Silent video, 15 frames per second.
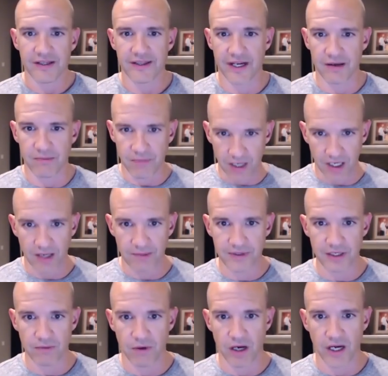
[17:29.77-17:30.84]
that a mom
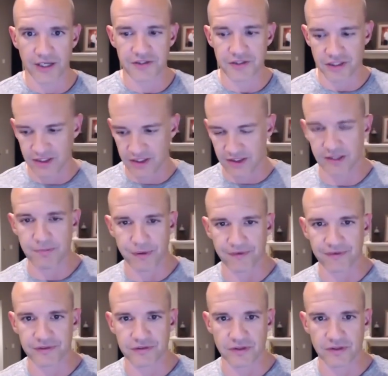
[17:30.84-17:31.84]
can watch in the perfect